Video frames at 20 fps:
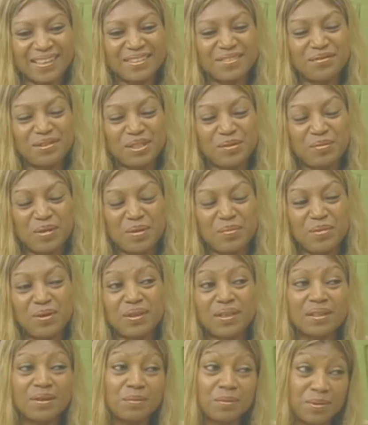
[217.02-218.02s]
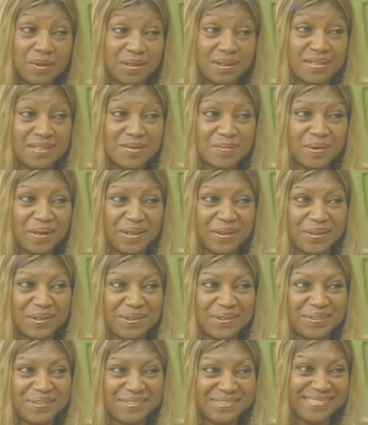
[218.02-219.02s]
read my book, it will inspire
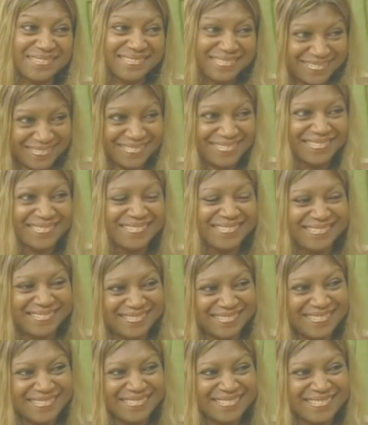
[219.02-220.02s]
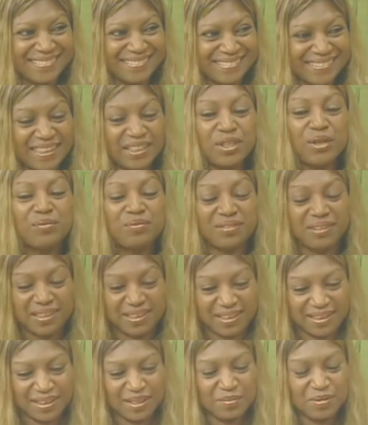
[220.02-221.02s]
you. And hopefully
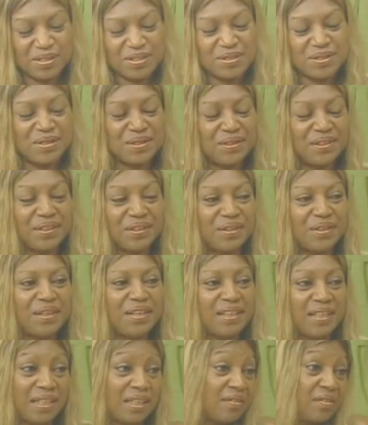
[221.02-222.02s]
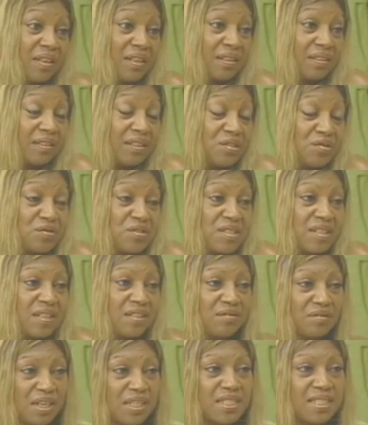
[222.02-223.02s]
get them into if they're interested
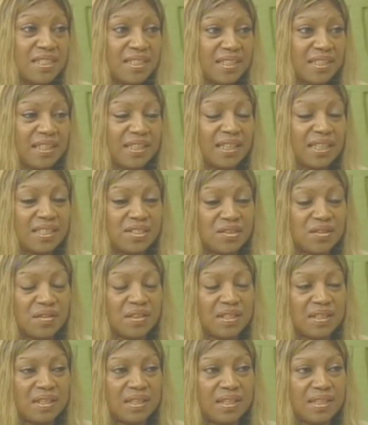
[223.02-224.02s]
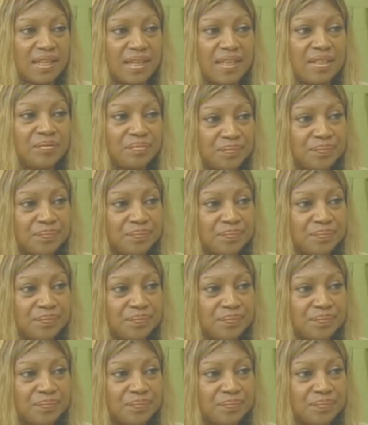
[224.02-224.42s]
in writing, I'd like to think that it can.